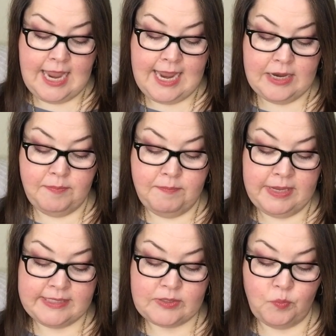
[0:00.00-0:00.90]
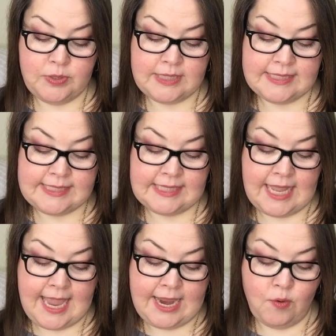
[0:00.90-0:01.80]
and mix with the
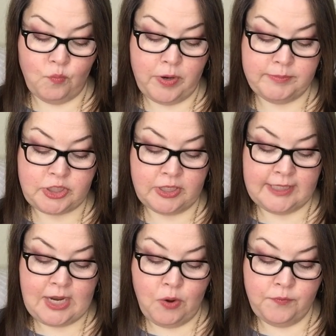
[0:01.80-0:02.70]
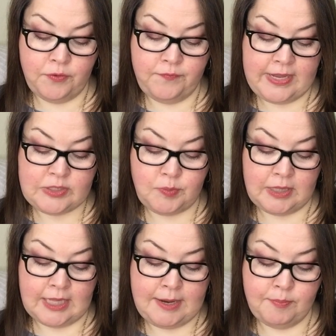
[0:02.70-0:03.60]
Slay. Rub gently over face
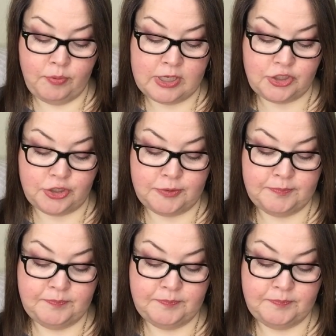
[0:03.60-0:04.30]
with light pressure.